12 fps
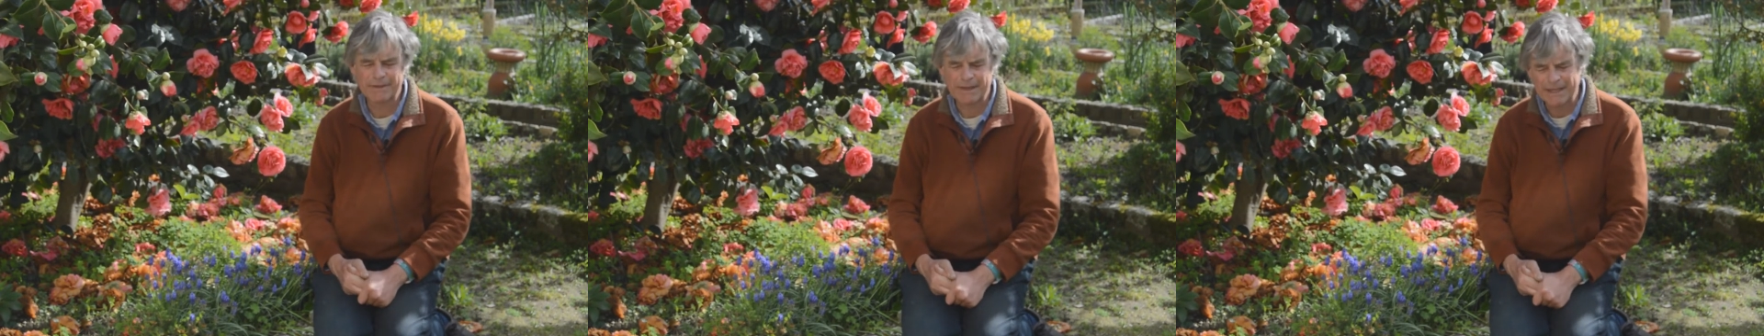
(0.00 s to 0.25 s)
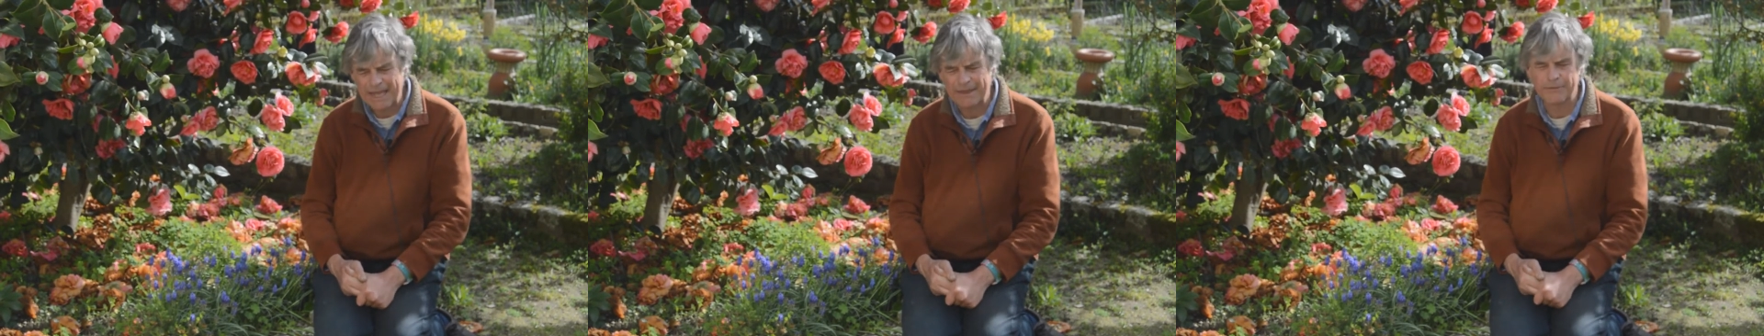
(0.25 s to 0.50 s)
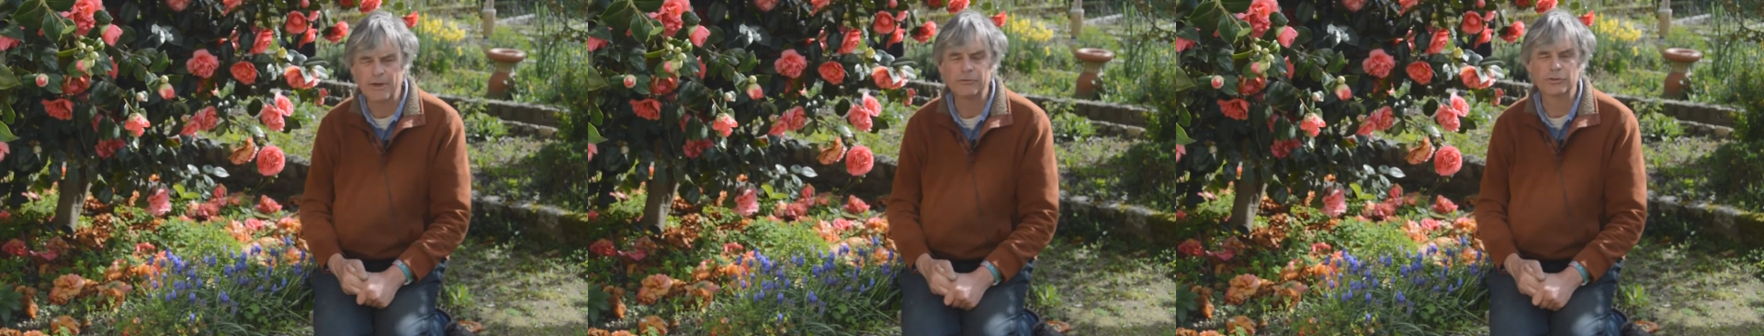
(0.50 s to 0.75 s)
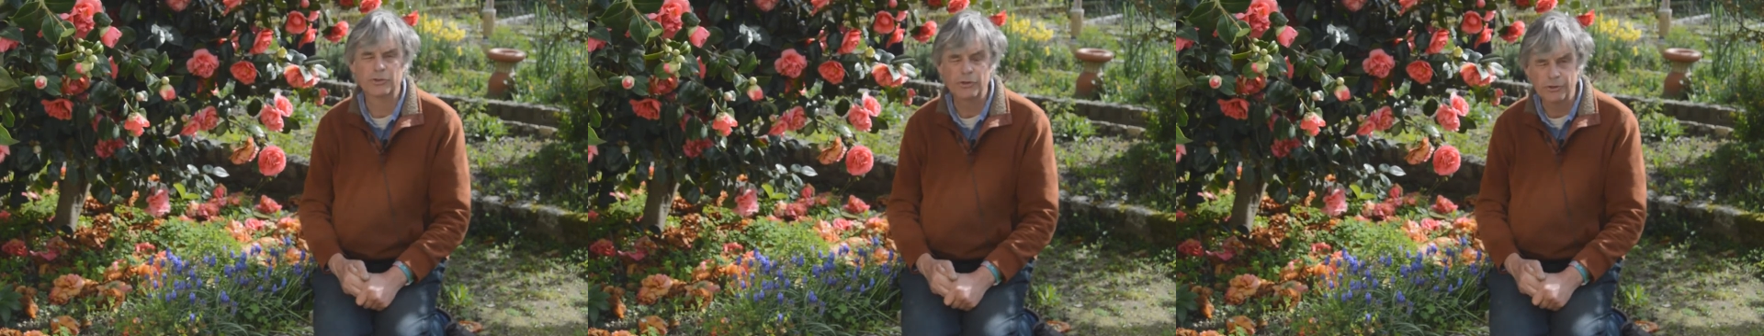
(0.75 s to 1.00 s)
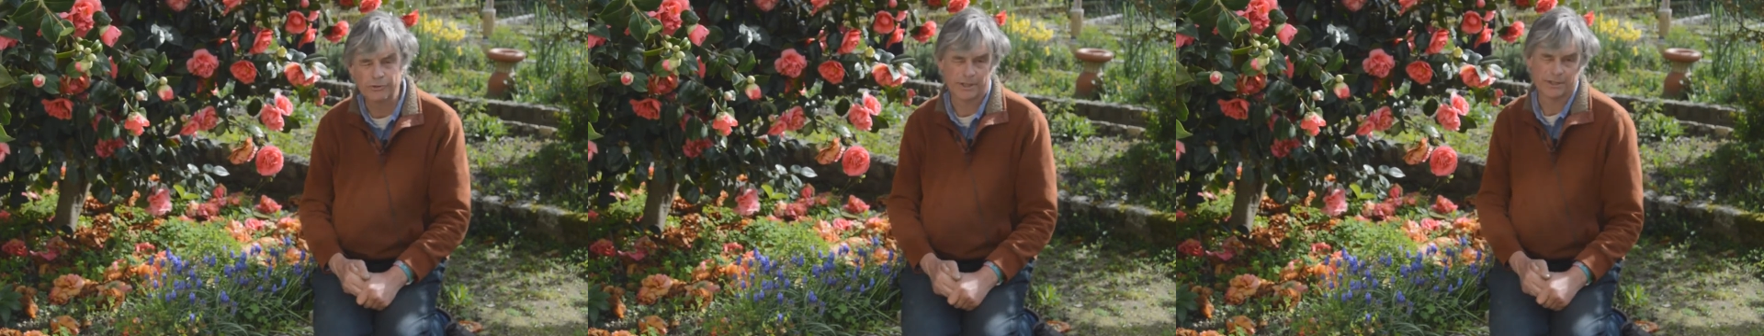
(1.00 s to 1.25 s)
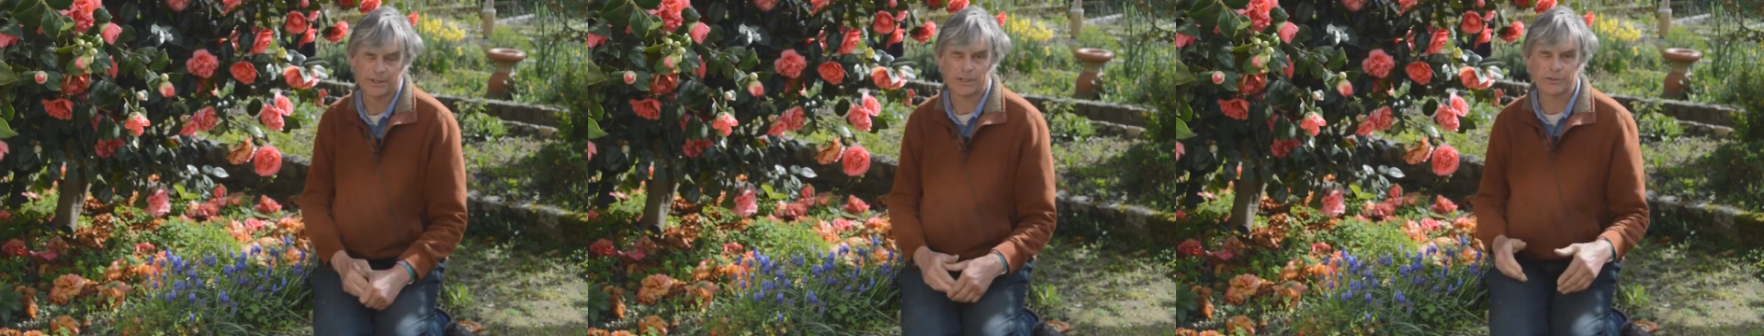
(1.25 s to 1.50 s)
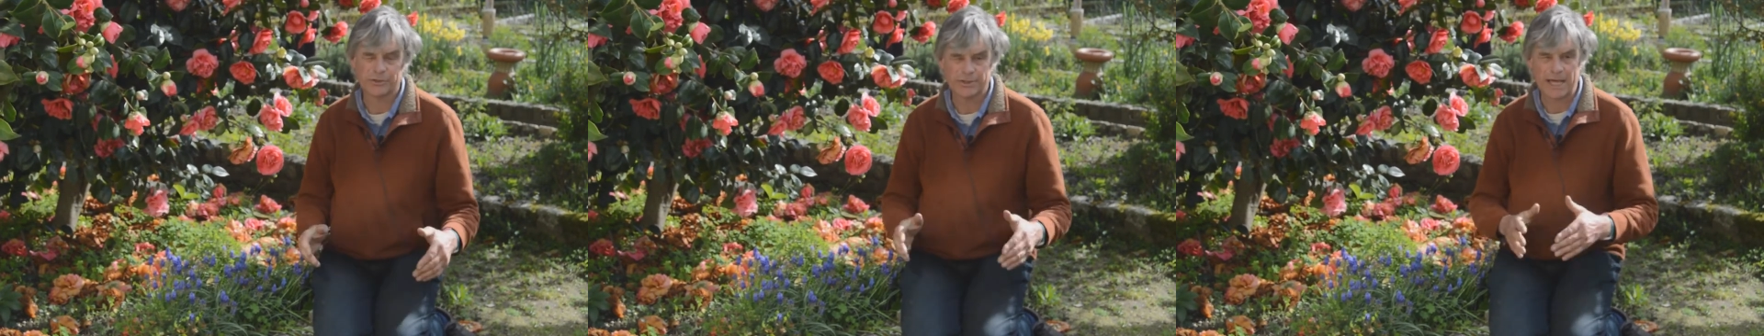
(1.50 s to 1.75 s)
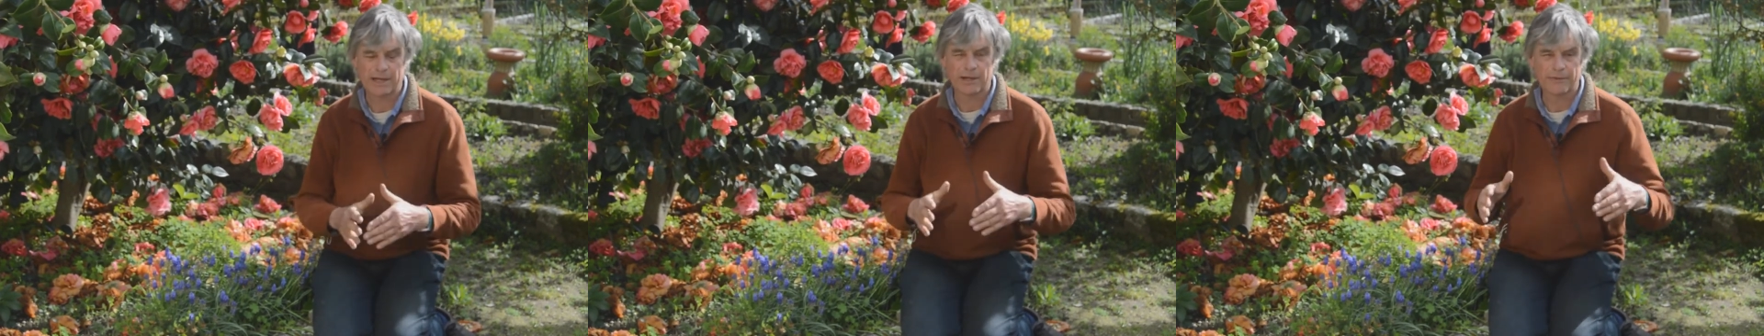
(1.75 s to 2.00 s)
again, those good conditions,
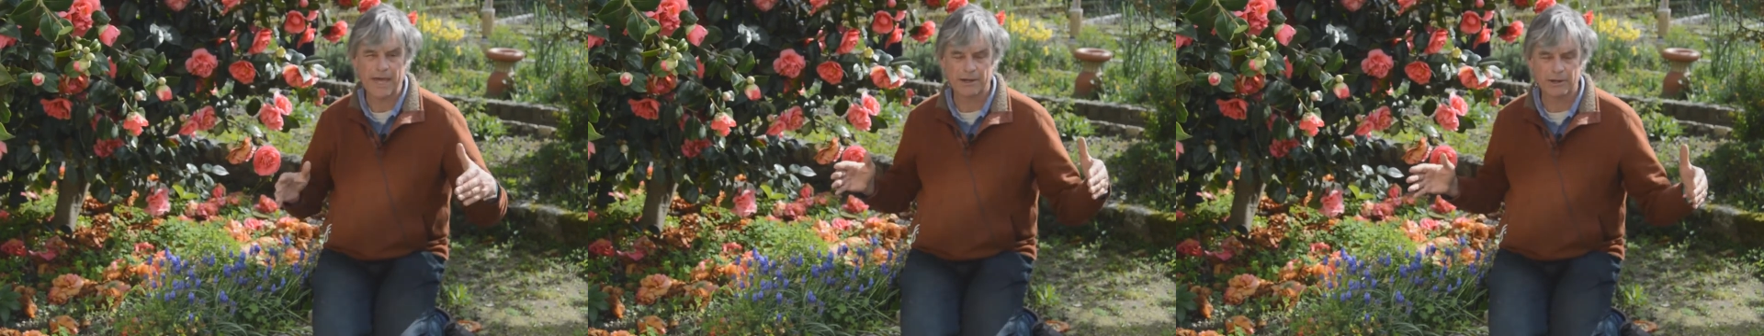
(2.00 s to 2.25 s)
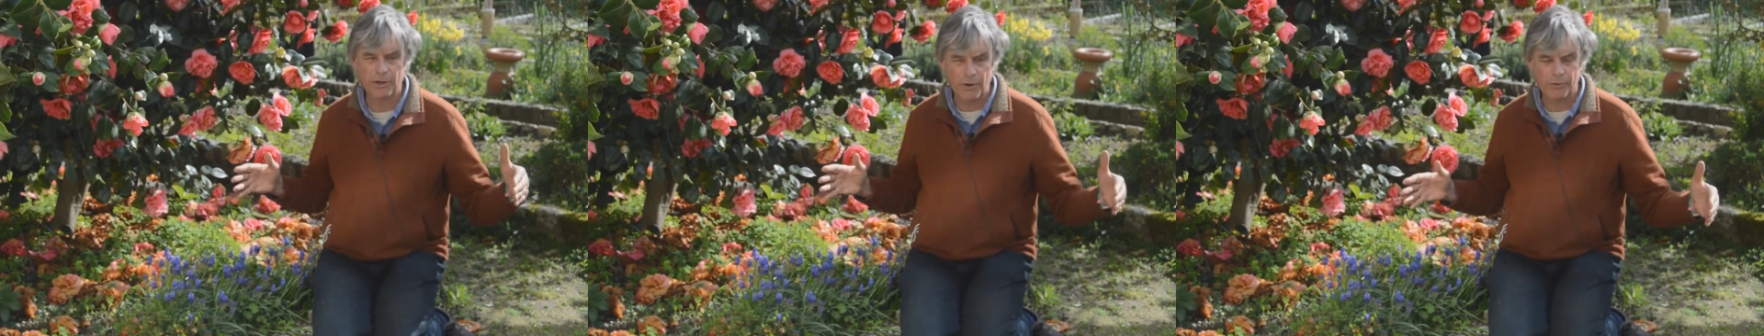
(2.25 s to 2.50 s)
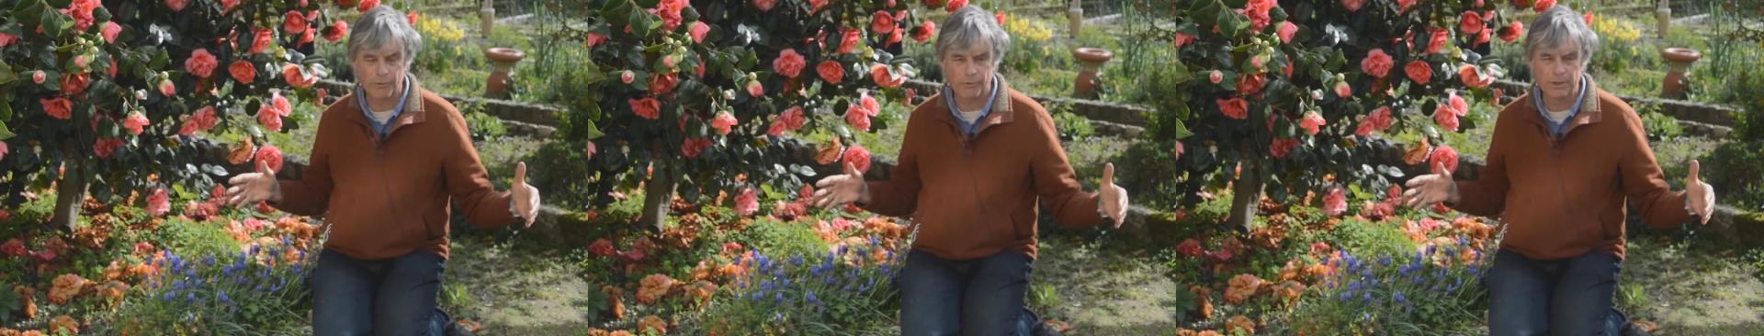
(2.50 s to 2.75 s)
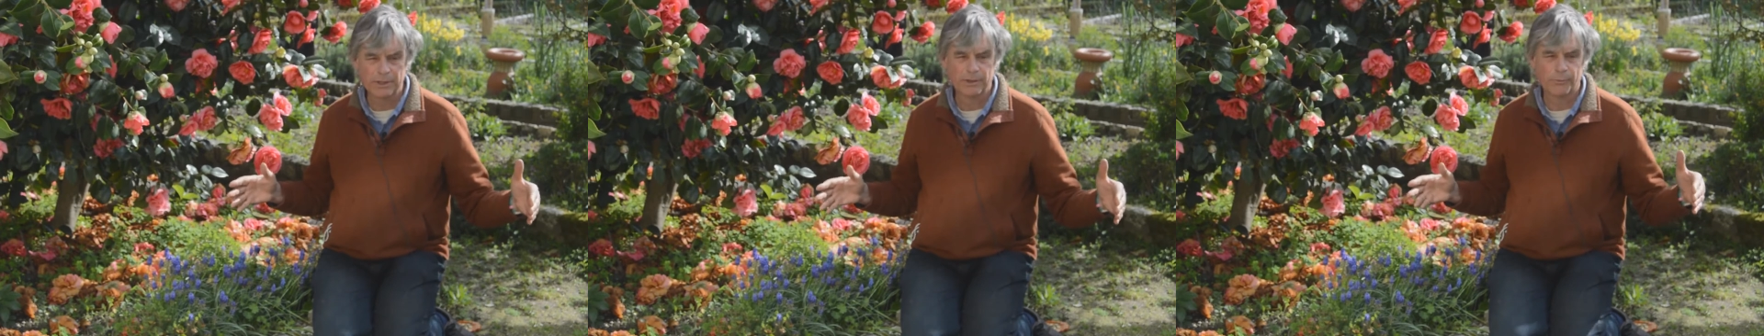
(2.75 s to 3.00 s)
that long